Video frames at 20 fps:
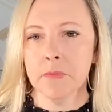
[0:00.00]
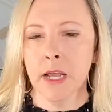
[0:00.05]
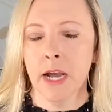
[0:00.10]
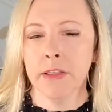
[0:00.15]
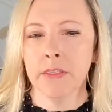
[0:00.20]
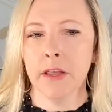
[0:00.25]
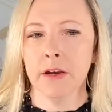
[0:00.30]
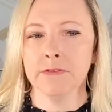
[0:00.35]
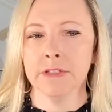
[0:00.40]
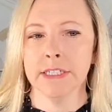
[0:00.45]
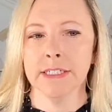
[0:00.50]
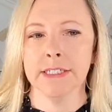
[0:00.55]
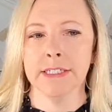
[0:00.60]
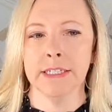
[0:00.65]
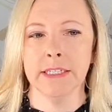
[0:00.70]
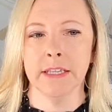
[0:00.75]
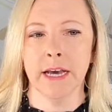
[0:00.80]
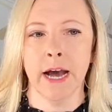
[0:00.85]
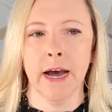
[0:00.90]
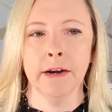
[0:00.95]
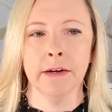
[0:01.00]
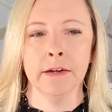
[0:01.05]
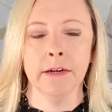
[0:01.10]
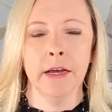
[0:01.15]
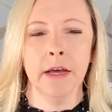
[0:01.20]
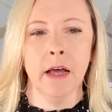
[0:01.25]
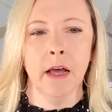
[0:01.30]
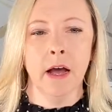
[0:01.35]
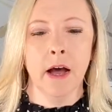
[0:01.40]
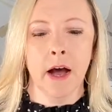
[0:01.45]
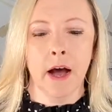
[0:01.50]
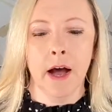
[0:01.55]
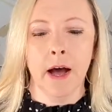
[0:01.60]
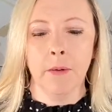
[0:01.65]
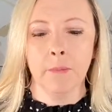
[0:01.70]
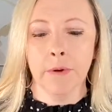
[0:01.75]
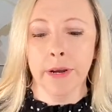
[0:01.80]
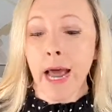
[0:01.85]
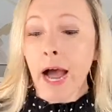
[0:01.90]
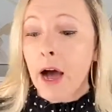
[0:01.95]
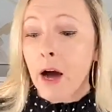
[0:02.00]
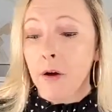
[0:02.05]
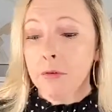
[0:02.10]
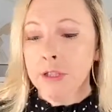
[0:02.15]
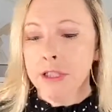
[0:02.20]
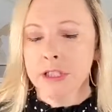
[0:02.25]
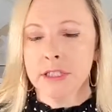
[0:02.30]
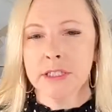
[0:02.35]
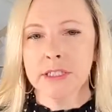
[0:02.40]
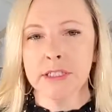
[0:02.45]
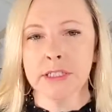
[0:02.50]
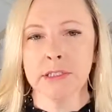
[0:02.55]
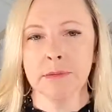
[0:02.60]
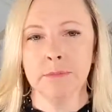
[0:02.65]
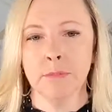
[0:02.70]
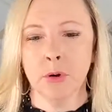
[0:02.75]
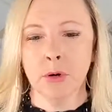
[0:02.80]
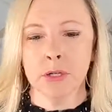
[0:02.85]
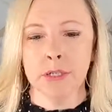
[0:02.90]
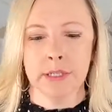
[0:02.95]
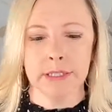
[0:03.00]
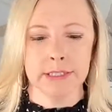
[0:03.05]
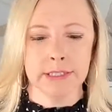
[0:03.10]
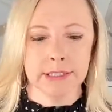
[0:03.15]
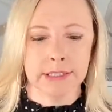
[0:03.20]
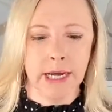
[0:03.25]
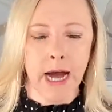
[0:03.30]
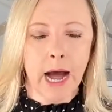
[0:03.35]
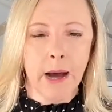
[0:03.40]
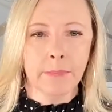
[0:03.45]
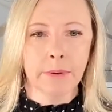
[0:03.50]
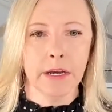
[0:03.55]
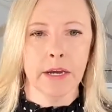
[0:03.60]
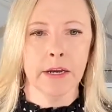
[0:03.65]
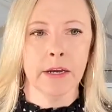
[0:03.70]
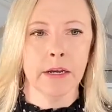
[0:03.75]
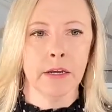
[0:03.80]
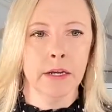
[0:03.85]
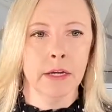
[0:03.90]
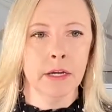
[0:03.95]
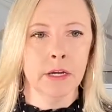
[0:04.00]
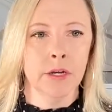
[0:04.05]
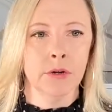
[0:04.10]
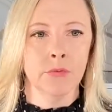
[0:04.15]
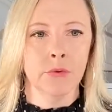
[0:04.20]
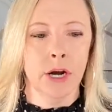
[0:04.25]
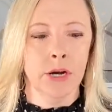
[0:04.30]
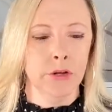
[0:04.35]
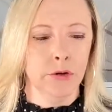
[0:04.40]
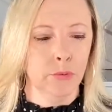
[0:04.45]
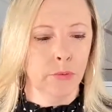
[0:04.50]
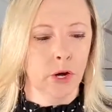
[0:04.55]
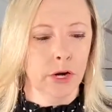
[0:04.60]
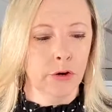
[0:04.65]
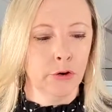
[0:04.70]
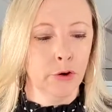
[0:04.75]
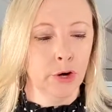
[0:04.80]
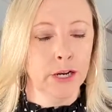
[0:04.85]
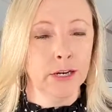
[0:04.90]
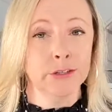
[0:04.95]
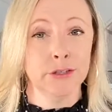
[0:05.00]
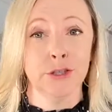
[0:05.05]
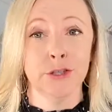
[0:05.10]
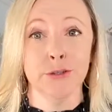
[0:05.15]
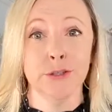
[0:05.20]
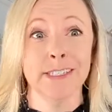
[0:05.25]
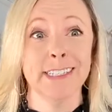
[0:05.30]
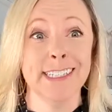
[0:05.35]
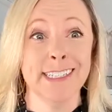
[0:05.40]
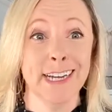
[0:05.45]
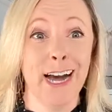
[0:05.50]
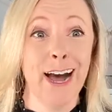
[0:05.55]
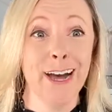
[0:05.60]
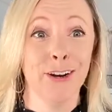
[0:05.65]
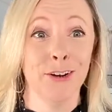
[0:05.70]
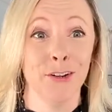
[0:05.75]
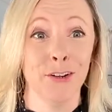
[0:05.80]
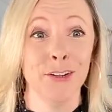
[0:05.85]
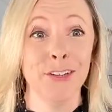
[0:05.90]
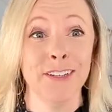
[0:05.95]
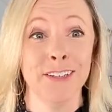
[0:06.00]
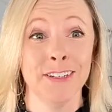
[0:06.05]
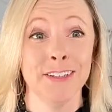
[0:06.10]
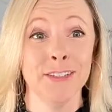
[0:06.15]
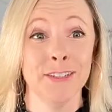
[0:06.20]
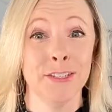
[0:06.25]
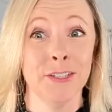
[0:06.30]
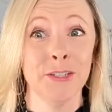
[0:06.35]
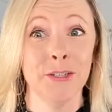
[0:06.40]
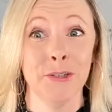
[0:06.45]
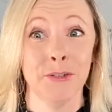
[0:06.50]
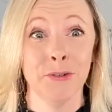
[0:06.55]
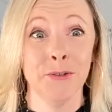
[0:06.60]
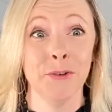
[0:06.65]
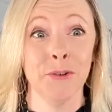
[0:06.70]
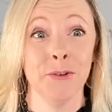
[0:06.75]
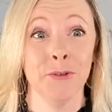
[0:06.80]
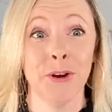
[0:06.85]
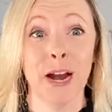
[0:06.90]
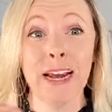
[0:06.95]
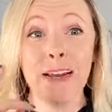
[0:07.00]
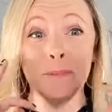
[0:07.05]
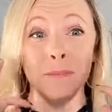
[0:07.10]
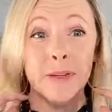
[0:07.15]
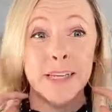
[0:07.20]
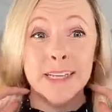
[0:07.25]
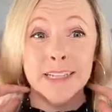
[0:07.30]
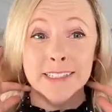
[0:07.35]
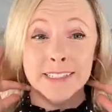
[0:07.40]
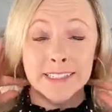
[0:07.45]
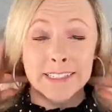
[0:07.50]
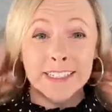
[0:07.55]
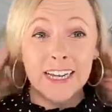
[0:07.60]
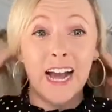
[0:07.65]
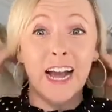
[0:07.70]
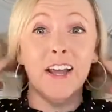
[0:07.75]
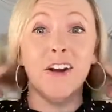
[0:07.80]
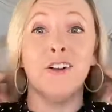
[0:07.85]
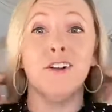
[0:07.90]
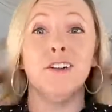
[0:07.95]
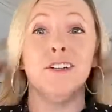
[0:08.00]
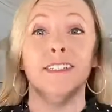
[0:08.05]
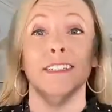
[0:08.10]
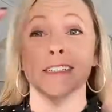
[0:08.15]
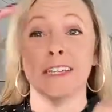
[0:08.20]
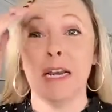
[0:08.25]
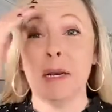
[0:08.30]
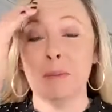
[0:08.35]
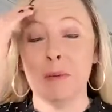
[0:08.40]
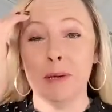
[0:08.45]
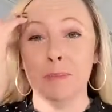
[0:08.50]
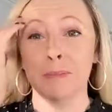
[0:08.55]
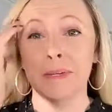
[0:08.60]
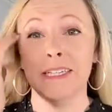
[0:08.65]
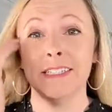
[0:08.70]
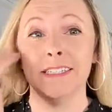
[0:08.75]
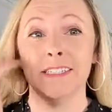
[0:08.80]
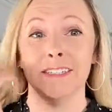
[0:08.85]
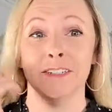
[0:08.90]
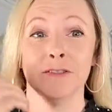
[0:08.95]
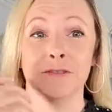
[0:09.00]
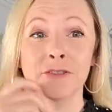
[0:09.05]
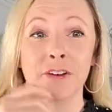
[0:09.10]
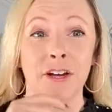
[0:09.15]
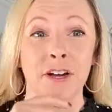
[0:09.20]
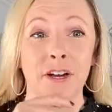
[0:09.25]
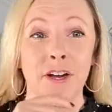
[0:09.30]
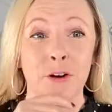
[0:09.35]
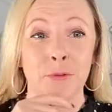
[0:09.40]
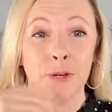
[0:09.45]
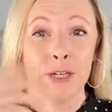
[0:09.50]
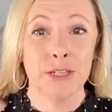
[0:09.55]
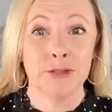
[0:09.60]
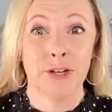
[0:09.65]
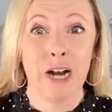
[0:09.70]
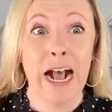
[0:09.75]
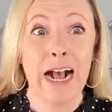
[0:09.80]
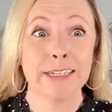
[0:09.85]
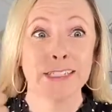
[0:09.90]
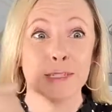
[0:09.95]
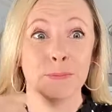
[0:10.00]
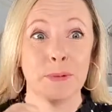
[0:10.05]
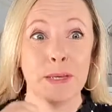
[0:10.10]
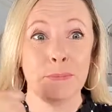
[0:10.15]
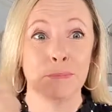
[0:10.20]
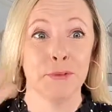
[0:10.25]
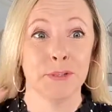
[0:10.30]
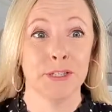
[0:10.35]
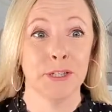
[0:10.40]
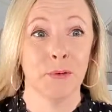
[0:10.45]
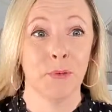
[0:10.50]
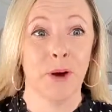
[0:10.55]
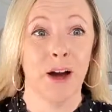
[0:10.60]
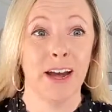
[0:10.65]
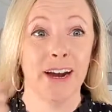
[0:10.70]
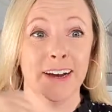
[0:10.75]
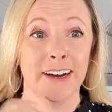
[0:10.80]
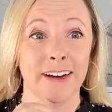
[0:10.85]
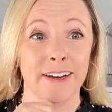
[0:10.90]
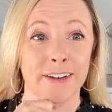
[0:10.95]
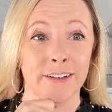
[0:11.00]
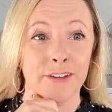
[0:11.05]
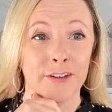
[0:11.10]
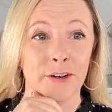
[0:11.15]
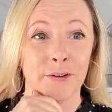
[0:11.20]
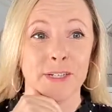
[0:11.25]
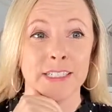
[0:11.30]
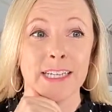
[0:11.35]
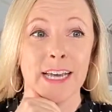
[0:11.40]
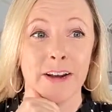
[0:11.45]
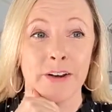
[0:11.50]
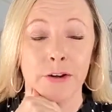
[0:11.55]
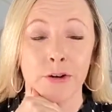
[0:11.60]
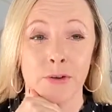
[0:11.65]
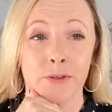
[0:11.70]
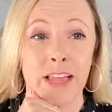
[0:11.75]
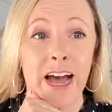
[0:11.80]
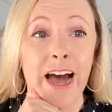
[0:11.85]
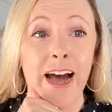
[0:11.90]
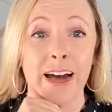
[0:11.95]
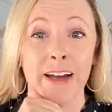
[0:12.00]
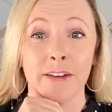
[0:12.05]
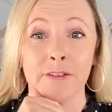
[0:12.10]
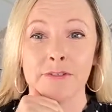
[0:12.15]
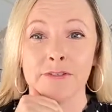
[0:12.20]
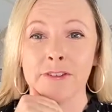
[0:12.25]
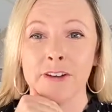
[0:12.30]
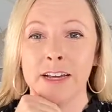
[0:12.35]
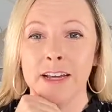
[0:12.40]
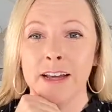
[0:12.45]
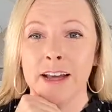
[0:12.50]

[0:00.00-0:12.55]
I'd love to see that. Now, just as important as the topic, right? You want to create a juicy title too, right? Because the title is going to be a piece of what attracts people to want to, attend your live.